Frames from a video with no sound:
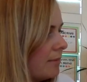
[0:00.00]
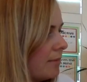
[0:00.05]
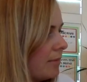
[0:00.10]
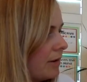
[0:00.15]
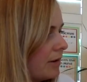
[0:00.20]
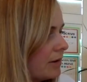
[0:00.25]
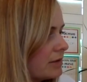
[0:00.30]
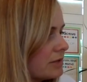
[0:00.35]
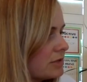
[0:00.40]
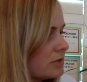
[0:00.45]

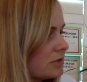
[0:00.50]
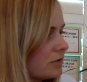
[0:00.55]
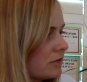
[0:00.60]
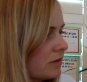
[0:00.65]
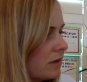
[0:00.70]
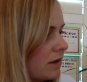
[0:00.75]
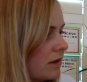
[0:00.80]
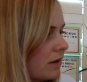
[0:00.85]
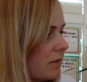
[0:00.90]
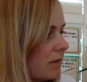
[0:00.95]
parts
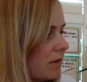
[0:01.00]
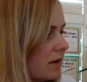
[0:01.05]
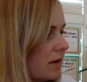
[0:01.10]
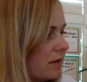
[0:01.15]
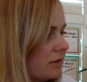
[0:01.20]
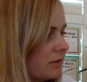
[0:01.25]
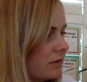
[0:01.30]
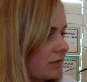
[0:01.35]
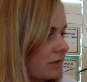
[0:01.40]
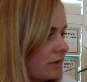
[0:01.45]
grow
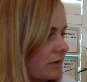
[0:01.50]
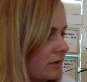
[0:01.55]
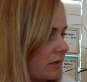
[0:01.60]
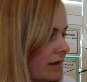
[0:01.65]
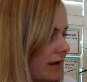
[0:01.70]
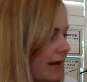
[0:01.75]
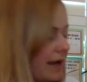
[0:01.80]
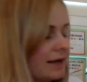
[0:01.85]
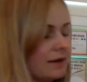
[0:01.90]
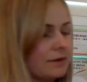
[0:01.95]
under the
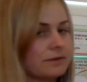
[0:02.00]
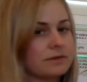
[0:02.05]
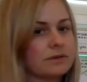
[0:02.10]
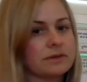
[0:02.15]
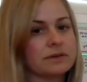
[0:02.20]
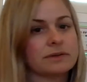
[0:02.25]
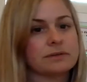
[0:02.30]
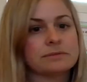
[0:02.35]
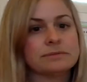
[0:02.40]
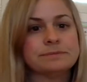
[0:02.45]
ground?
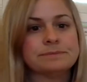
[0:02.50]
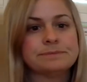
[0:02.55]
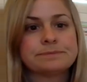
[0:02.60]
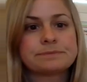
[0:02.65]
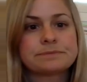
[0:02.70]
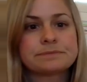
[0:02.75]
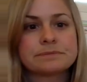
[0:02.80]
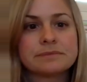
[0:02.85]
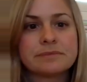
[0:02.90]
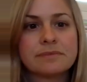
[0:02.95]

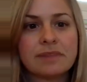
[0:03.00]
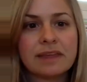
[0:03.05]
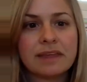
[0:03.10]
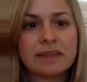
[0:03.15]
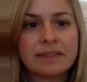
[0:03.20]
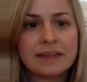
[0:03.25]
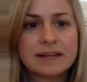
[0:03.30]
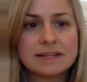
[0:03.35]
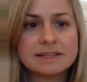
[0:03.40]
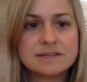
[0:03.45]

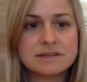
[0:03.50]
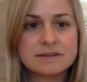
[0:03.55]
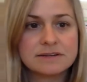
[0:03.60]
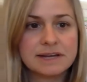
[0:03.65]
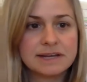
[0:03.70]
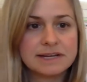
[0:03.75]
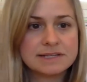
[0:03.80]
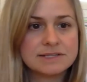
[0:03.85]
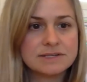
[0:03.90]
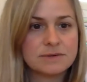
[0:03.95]
That's our
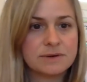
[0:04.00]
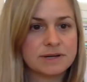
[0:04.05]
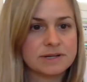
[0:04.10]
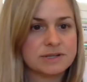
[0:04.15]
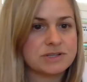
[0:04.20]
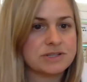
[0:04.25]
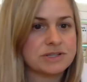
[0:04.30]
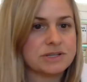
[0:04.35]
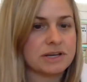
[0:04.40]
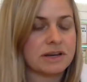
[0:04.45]
next
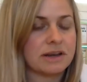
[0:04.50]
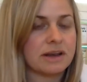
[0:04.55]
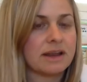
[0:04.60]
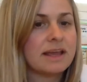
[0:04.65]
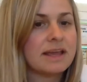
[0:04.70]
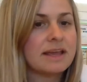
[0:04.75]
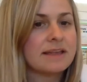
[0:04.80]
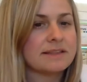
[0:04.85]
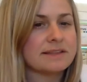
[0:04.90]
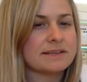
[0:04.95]
question.
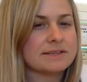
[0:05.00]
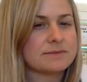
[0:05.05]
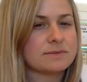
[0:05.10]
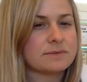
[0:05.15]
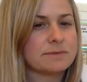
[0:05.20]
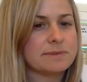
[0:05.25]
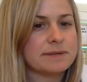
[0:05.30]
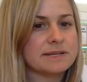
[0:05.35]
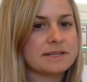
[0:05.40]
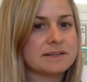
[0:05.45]
This
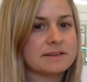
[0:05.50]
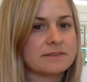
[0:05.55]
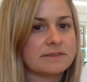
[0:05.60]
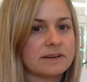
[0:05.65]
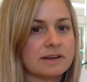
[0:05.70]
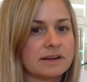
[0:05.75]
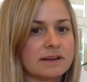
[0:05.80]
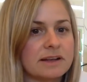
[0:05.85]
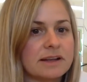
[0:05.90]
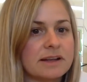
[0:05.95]
would be
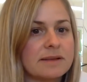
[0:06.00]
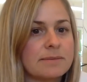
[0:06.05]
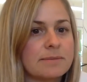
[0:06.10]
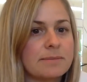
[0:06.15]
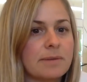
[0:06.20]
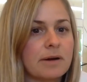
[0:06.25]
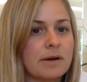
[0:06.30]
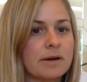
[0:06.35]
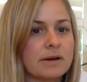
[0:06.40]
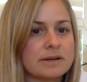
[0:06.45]
different
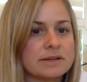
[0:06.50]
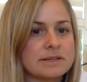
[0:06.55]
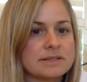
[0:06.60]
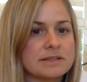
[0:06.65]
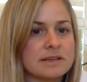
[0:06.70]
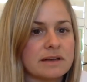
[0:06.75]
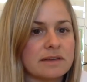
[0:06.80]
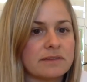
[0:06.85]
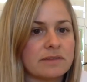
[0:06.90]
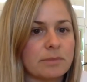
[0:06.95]
parts
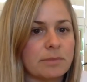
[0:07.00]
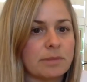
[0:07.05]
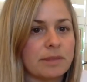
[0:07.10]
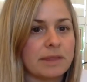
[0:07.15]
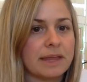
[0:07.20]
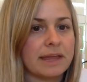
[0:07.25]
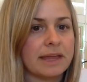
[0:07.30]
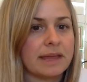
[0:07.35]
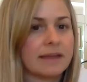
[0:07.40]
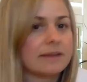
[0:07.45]
of a
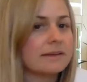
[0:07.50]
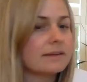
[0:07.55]
plant.